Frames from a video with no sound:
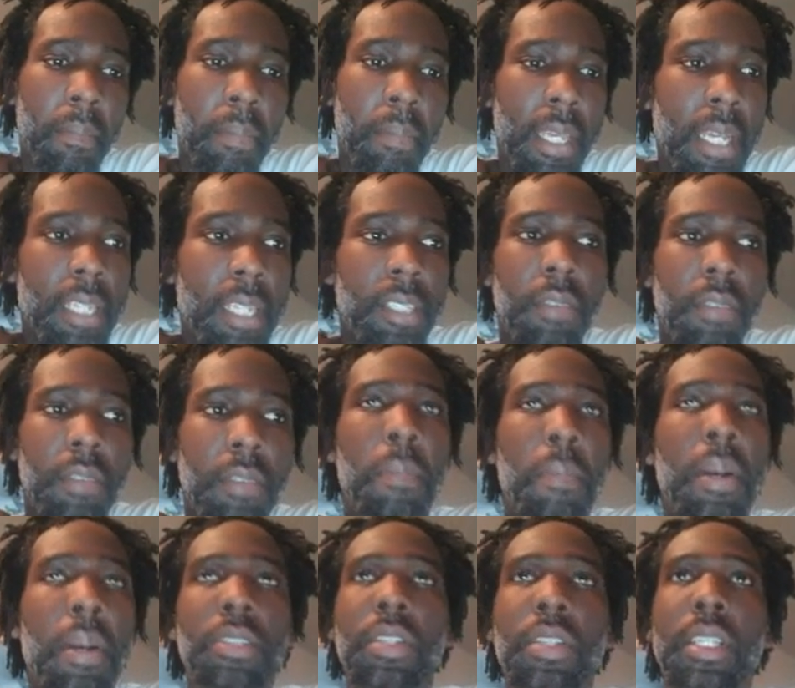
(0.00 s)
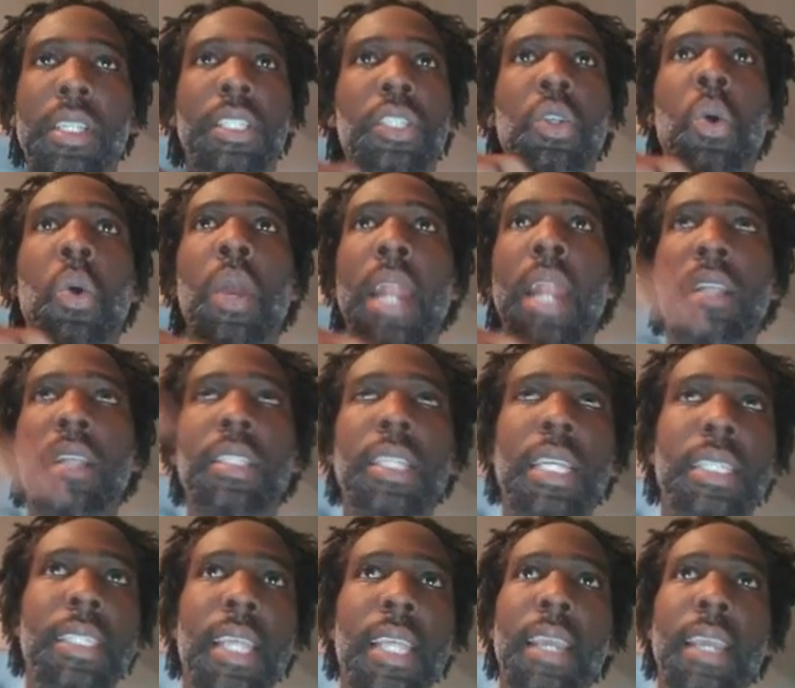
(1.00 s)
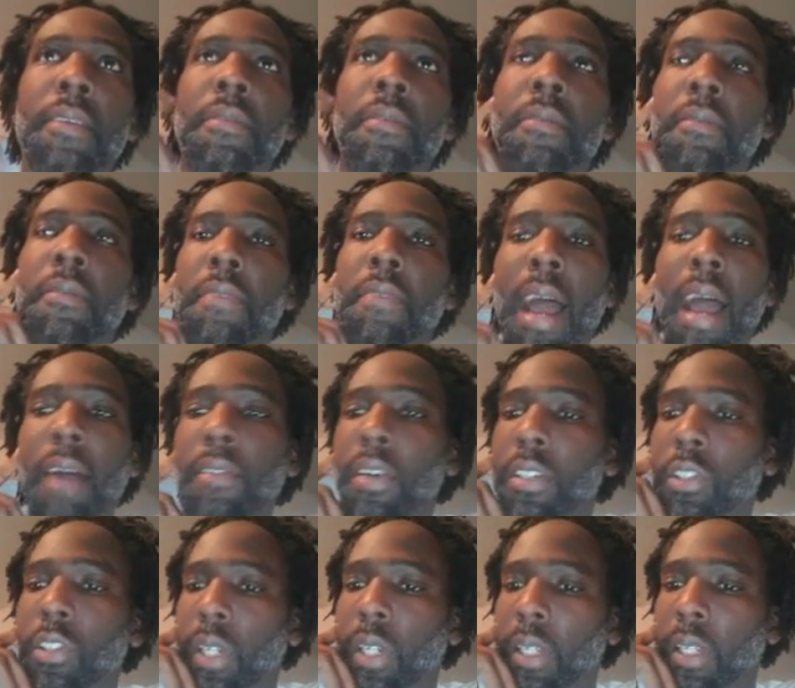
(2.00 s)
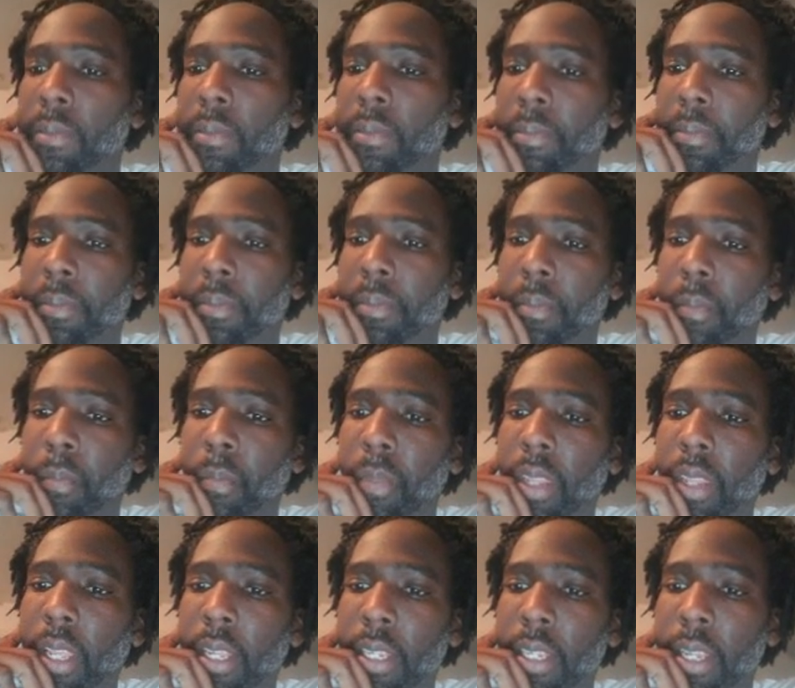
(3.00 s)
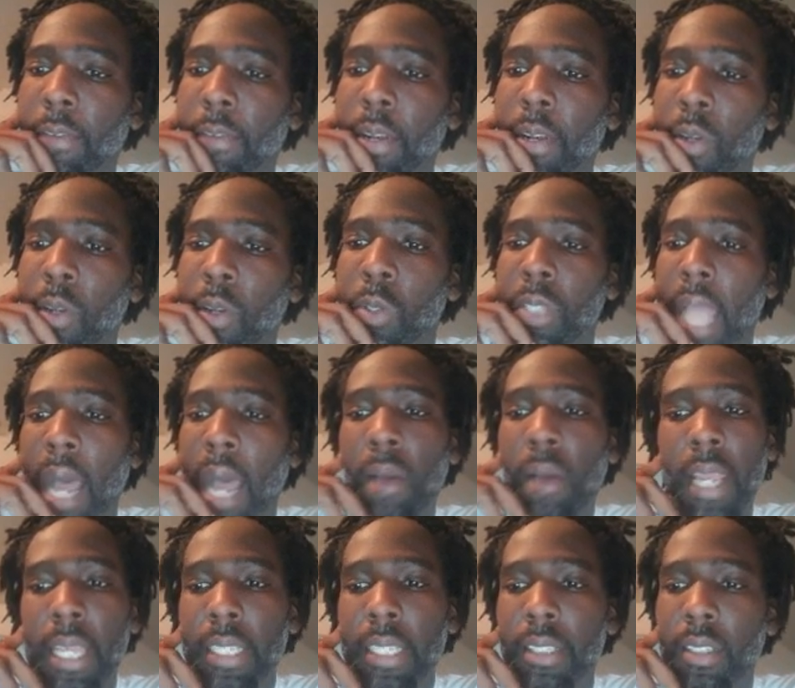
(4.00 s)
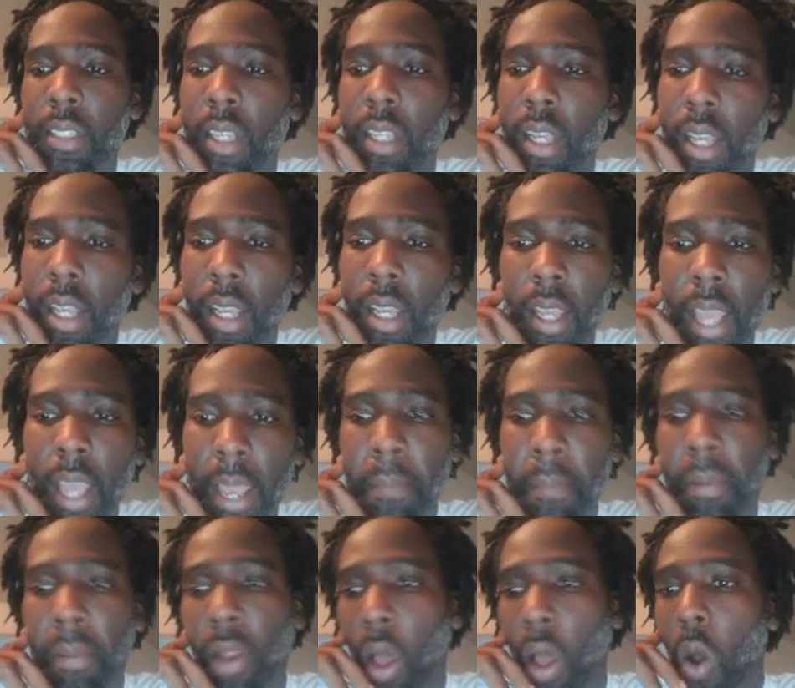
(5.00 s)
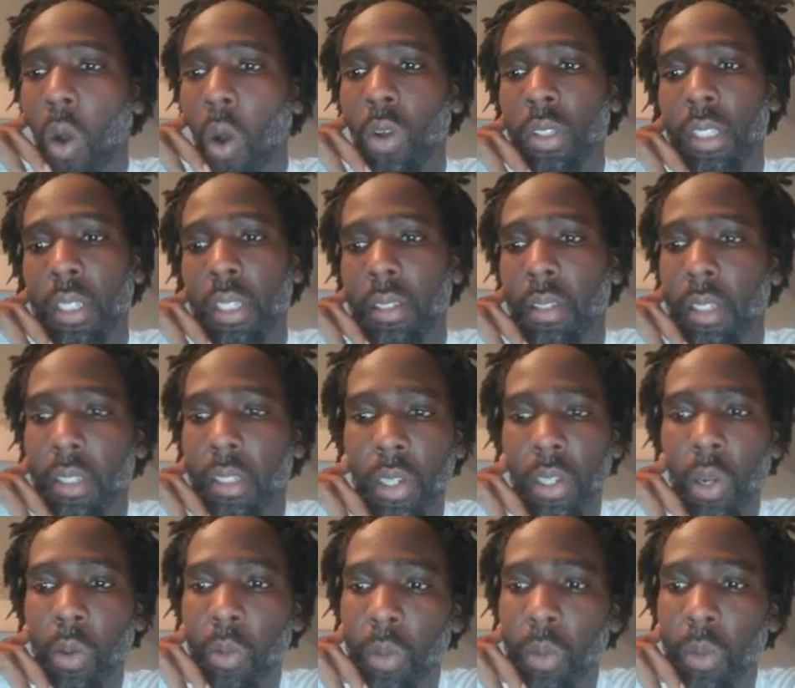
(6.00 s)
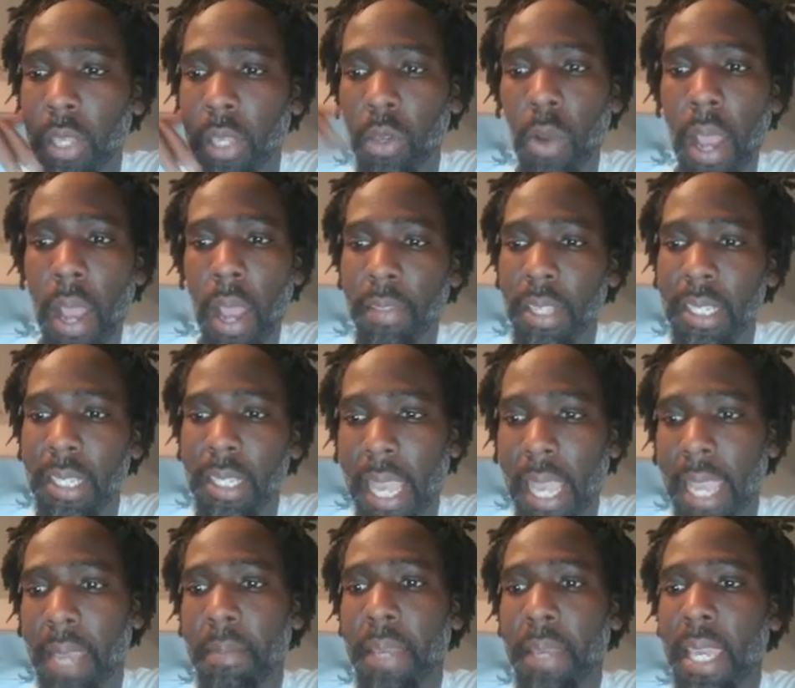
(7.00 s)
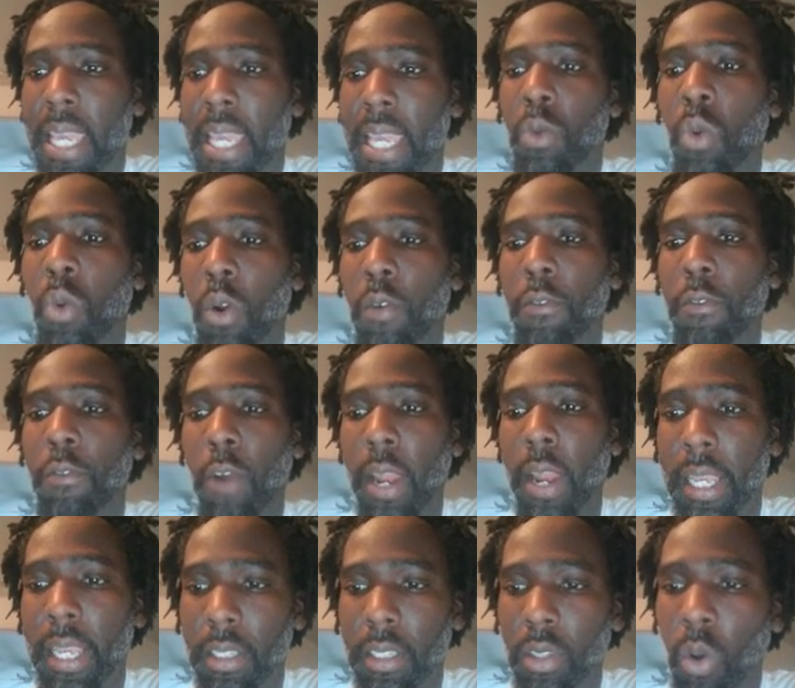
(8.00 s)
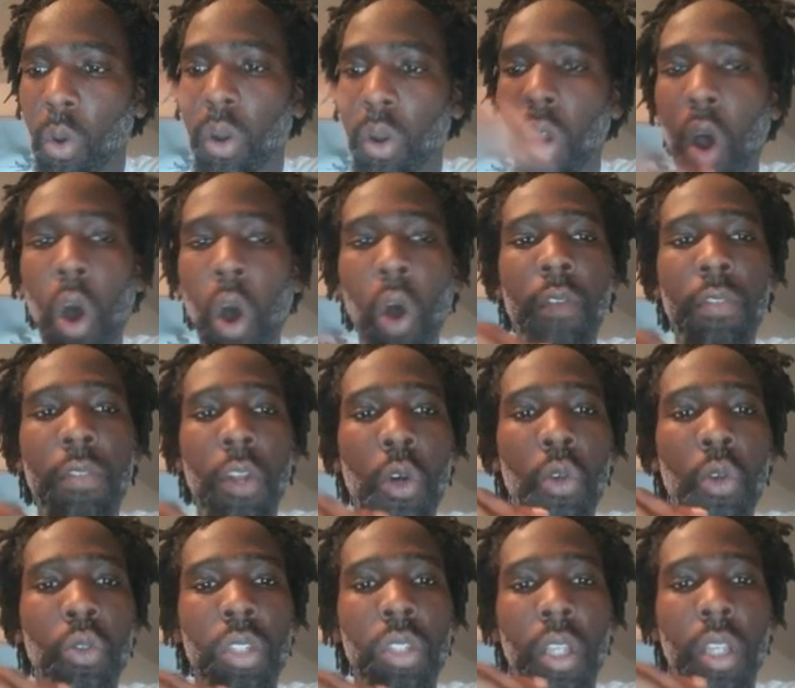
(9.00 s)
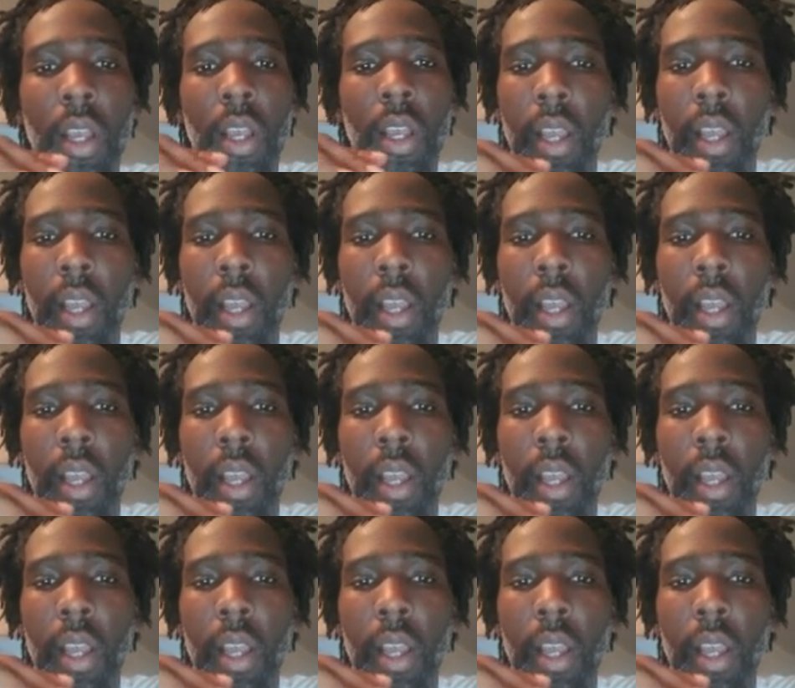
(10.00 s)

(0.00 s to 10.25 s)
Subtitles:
because if your press release is going out to, let's say, 500 different news outlets and blogs, and you'll have the same keyword phrase on all of those